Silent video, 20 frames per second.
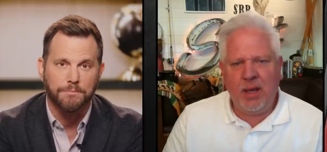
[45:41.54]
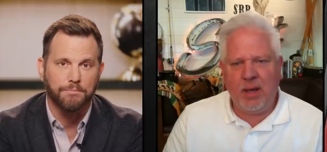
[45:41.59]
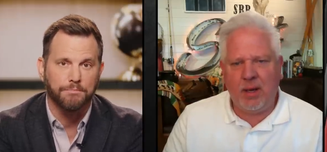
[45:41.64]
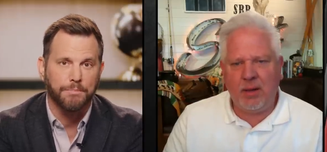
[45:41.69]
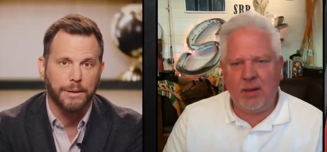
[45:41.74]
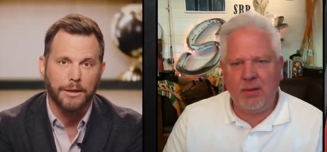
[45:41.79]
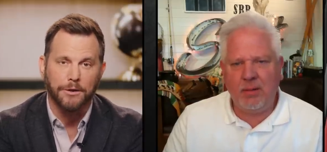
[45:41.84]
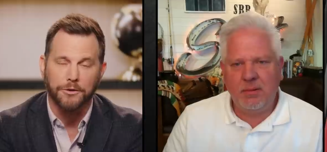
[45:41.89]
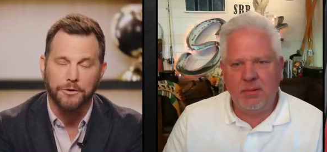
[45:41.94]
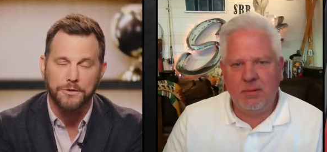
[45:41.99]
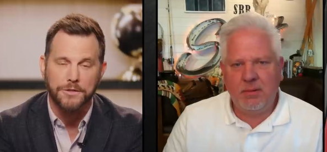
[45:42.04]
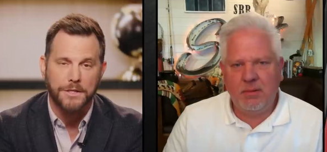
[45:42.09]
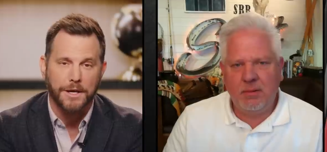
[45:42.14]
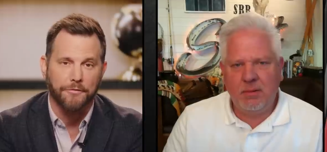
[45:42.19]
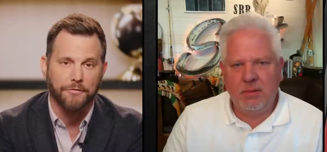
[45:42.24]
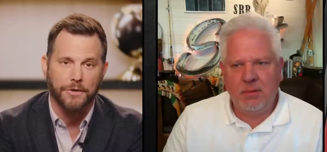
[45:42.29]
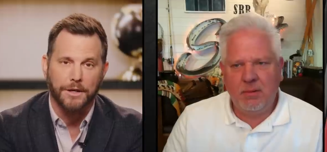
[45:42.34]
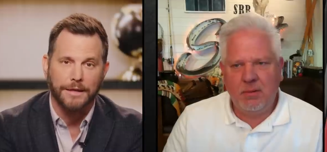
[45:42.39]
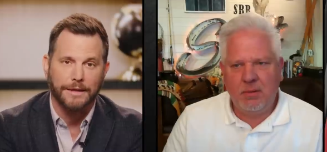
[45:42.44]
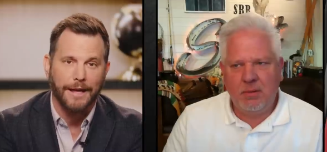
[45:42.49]
Speaker 1: oh, pills
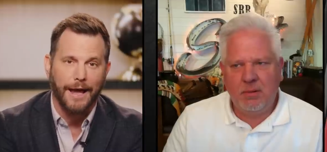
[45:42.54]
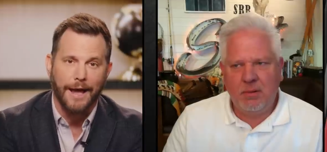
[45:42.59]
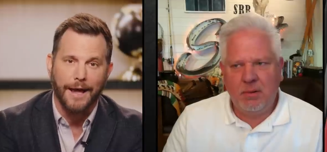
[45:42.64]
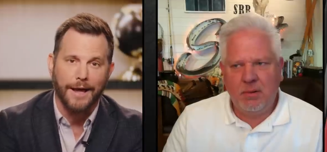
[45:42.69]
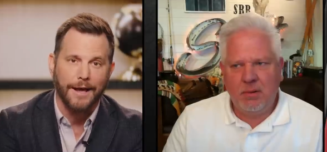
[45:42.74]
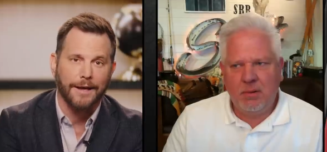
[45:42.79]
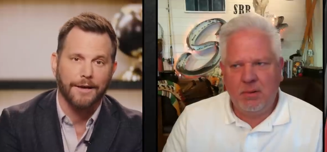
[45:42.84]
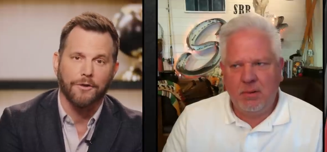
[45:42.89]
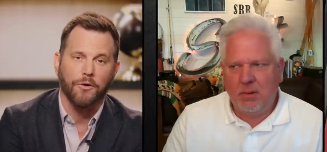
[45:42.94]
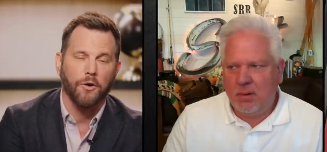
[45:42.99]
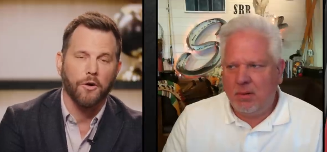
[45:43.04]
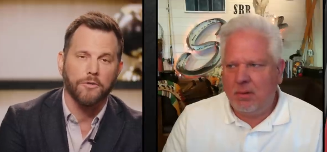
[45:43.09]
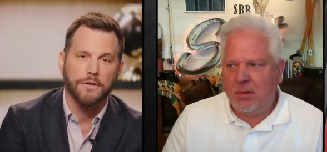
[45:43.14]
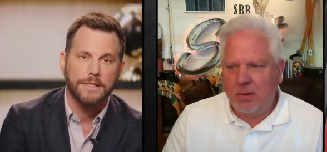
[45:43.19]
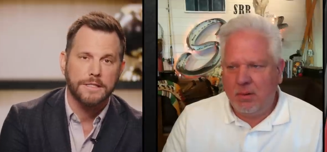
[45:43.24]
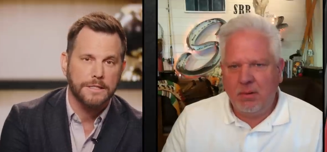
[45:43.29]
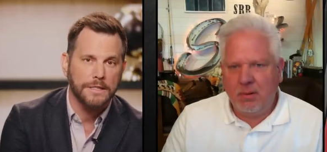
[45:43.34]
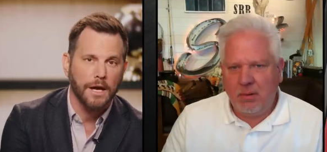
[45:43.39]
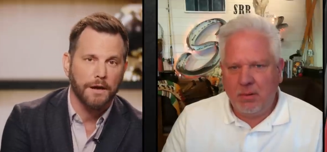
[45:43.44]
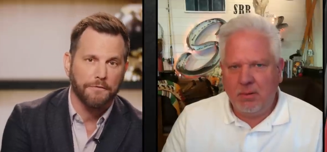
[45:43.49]
every day and all this
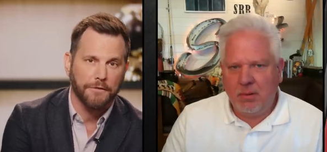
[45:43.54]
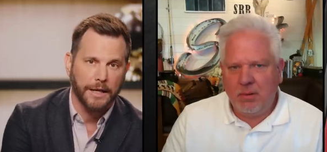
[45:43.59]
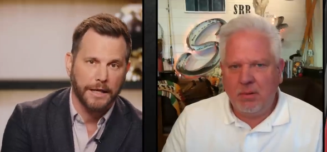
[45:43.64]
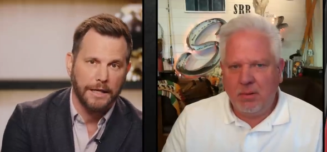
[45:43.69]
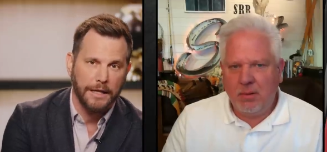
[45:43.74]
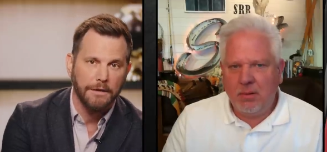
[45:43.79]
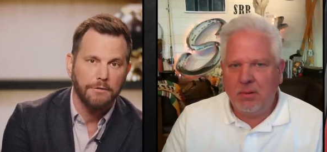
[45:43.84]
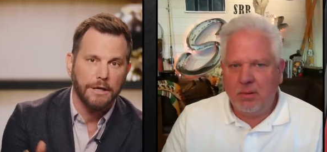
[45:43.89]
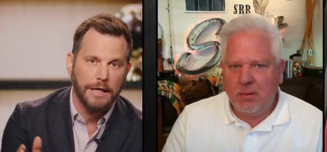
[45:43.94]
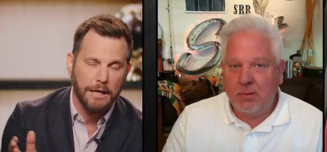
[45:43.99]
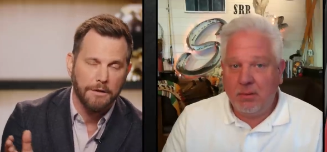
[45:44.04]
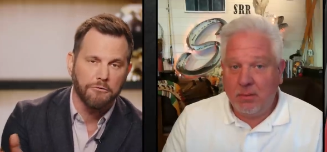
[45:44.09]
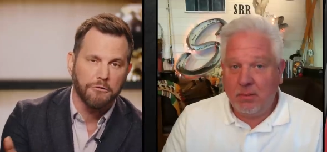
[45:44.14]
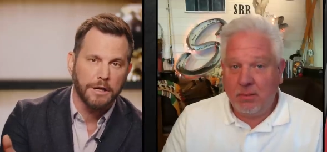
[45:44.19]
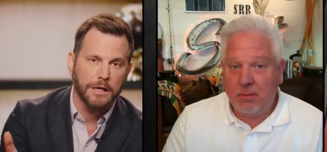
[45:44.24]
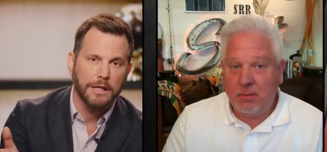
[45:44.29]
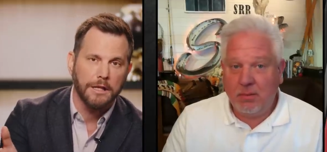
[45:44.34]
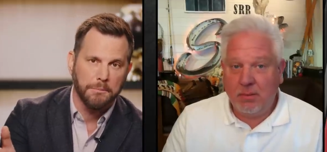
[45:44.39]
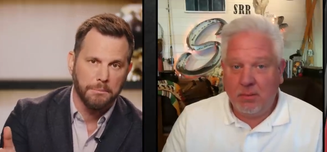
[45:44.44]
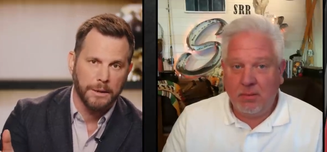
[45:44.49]
stuff. Like he, he
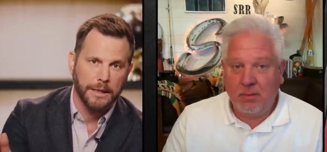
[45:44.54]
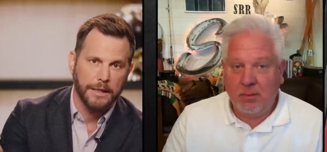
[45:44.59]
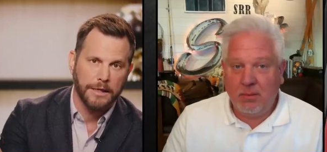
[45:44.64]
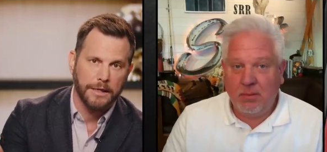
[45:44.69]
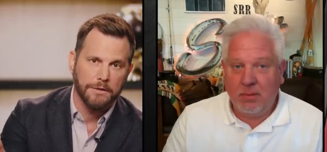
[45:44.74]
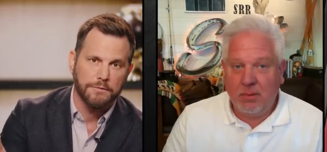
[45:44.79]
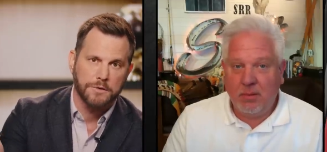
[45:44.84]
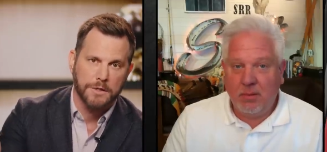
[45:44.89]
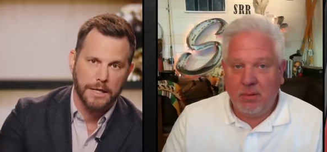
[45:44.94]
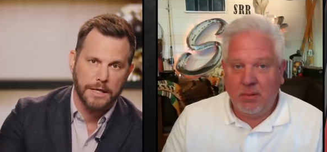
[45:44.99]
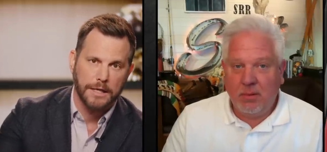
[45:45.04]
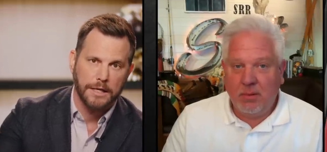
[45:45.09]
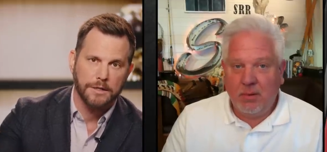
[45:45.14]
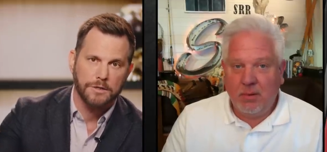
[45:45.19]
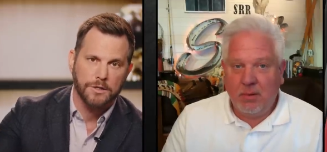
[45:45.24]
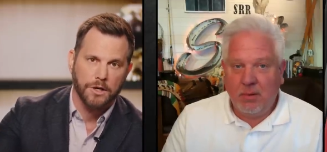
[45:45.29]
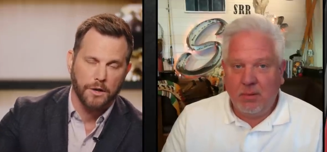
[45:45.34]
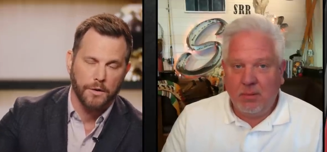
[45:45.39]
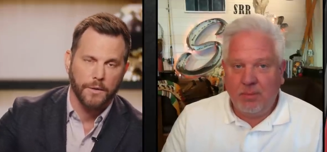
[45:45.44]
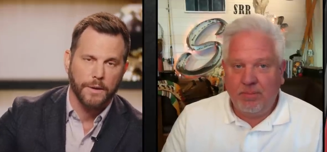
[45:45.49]
really believes that he is
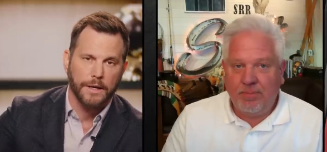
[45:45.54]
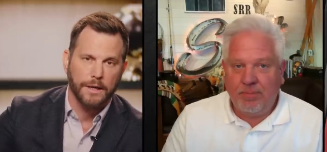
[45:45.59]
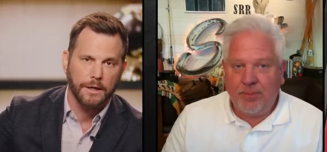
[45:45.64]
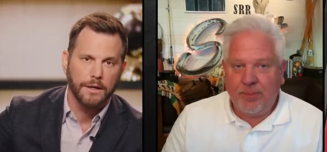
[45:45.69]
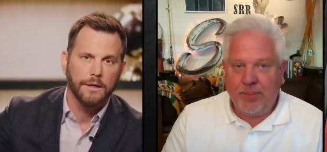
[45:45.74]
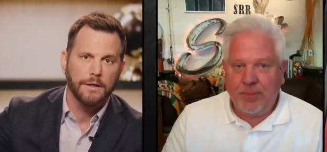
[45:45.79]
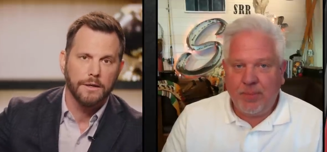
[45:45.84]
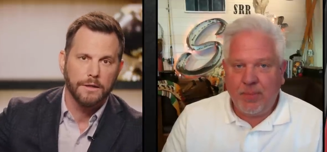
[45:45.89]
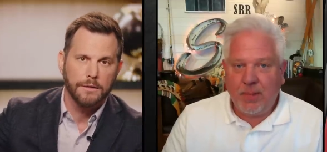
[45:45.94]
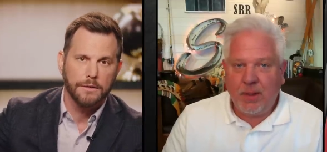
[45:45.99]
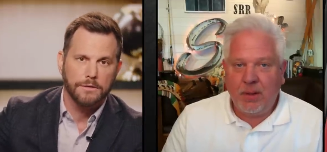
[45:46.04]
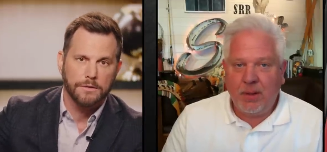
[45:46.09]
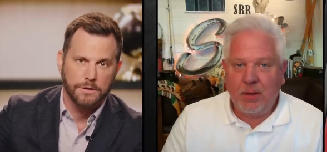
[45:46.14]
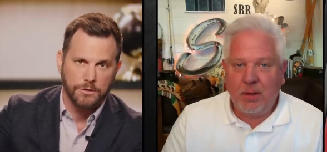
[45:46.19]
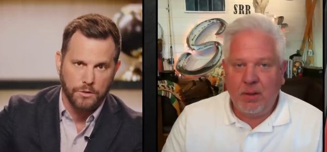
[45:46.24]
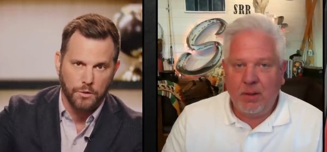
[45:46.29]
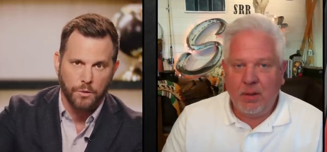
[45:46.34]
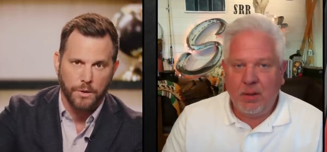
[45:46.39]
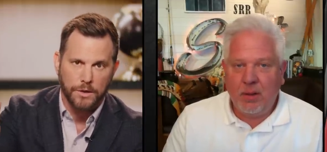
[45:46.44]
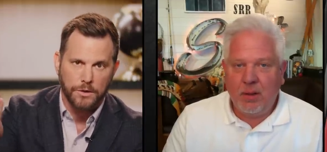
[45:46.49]
going to
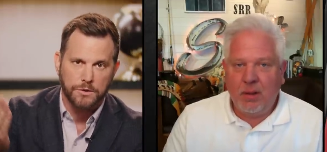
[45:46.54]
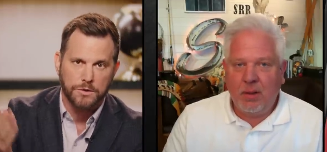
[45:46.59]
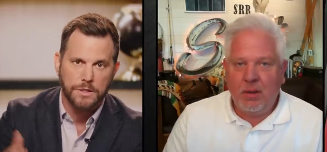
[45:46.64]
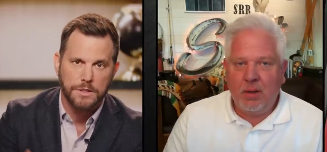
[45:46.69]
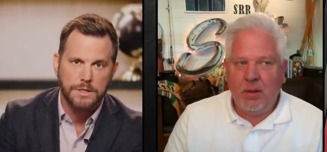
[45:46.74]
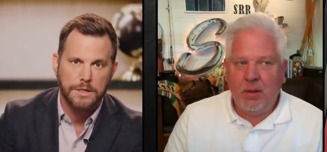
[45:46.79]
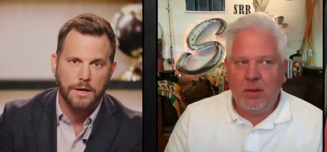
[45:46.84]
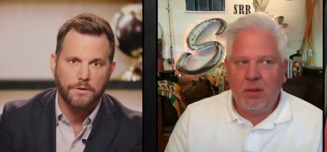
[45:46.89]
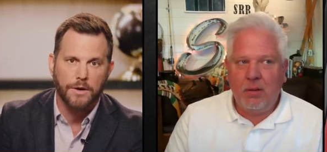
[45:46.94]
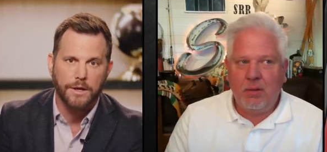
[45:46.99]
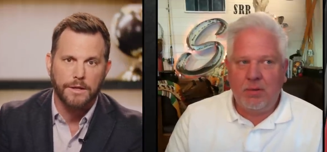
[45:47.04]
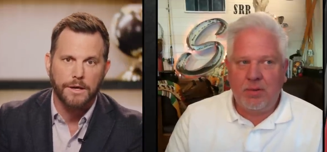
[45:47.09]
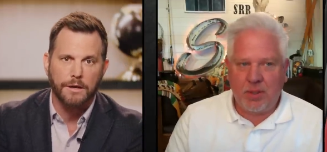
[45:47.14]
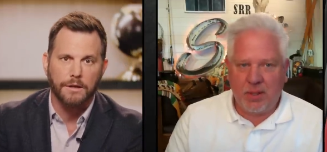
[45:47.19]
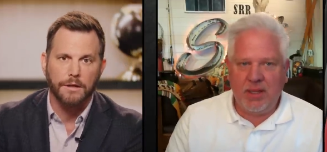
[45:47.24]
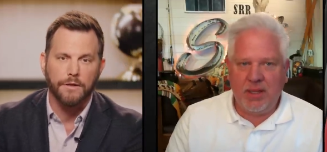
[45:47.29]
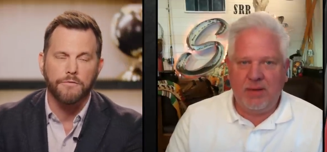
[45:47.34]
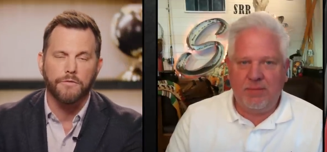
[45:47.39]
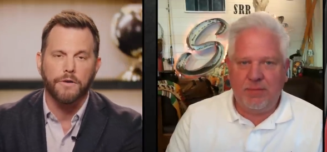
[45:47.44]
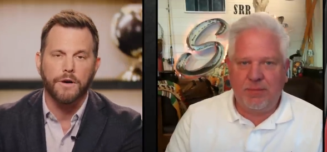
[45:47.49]
do what you just said right there,
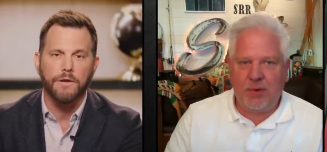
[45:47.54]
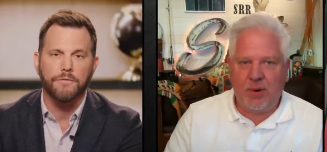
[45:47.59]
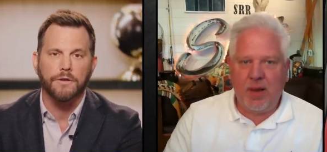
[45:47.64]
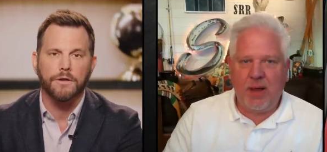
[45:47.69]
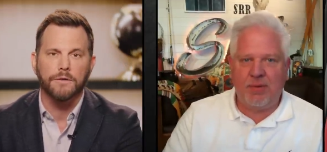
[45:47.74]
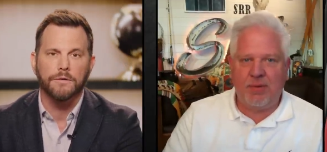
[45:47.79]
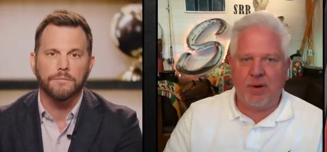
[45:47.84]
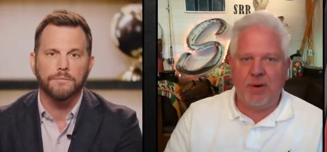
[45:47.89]
live forever.